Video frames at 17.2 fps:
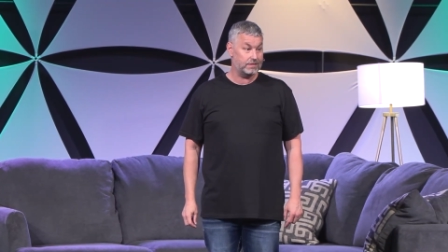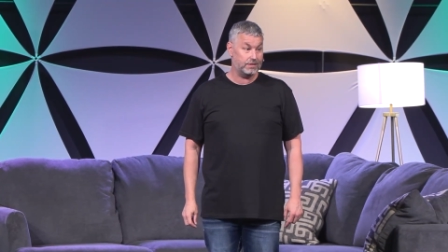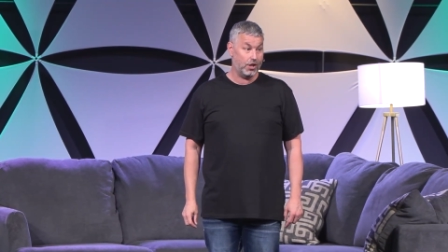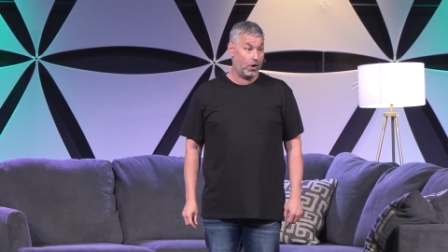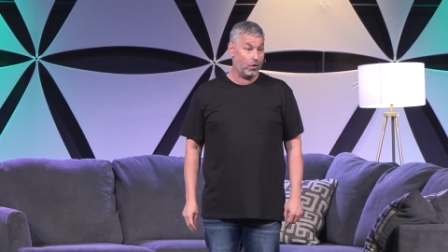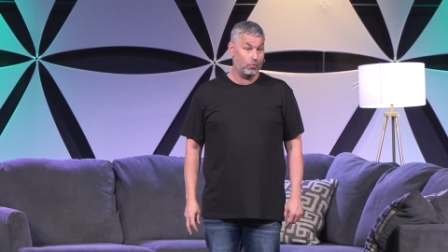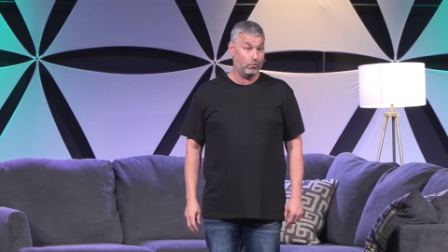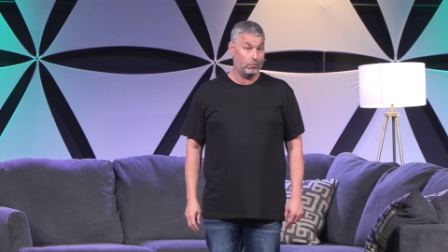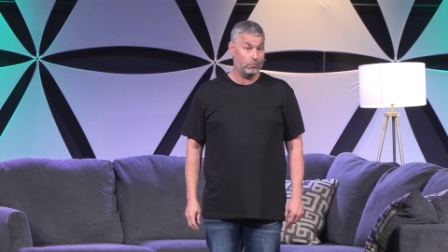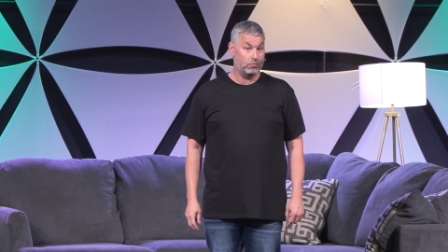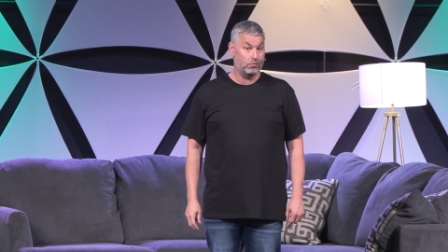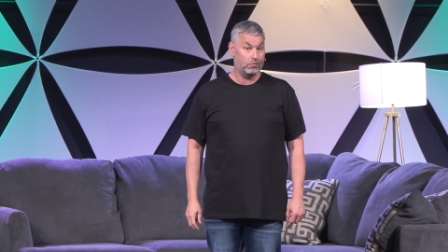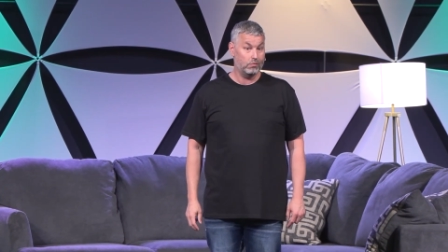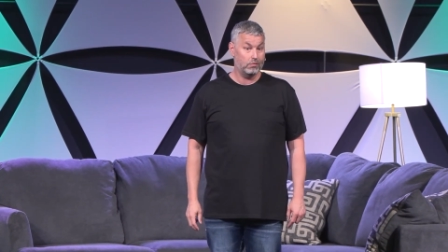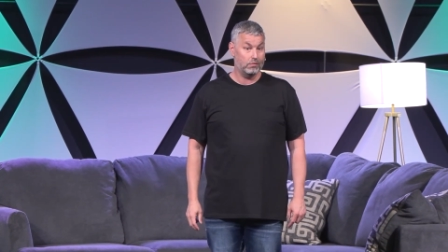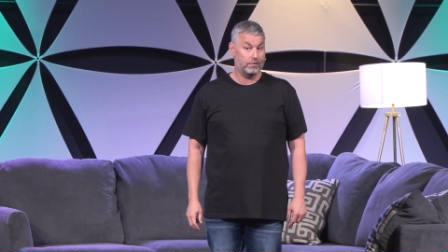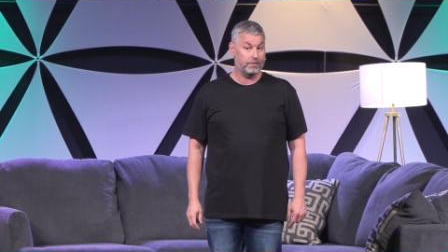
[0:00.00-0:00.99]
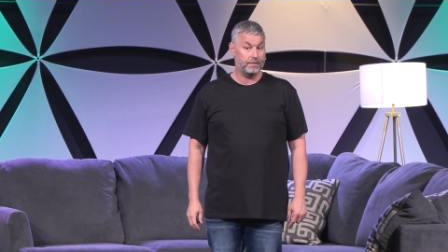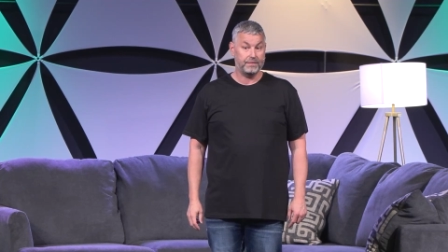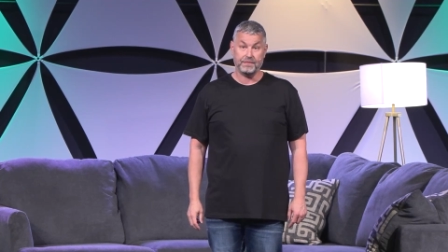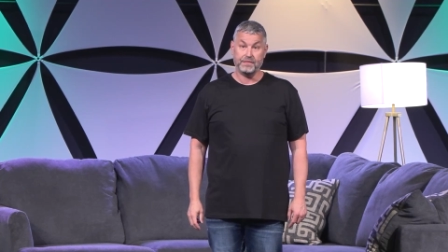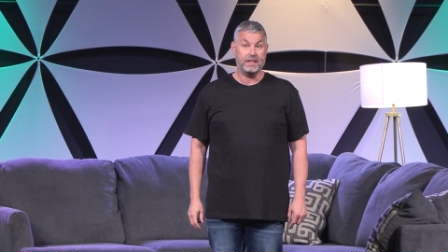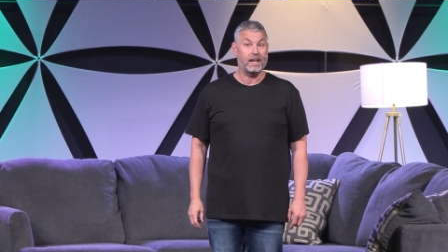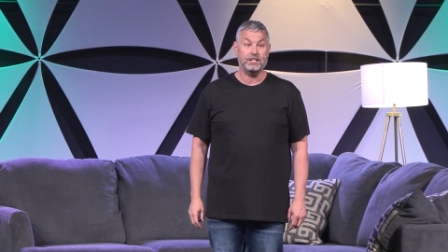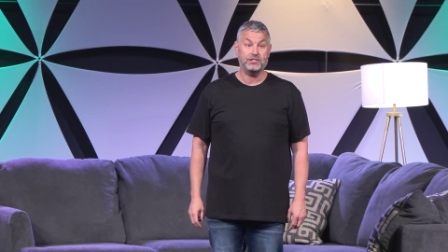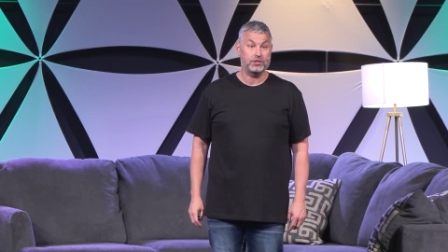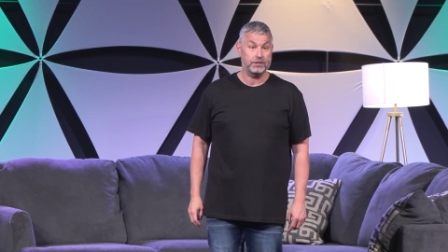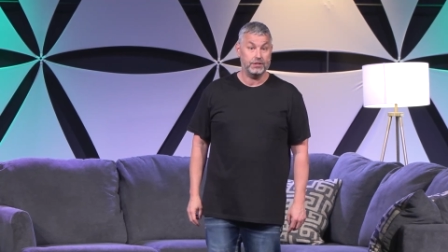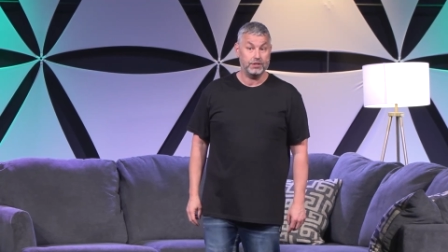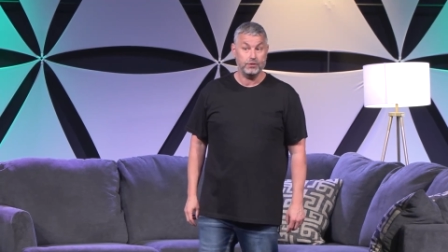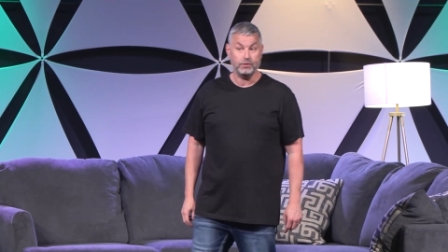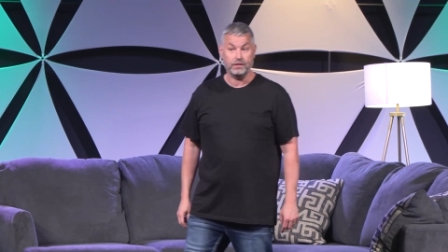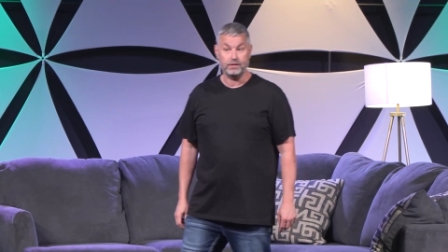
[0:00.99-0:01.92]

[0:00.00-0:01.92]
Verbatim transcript: No, then I shouldn't do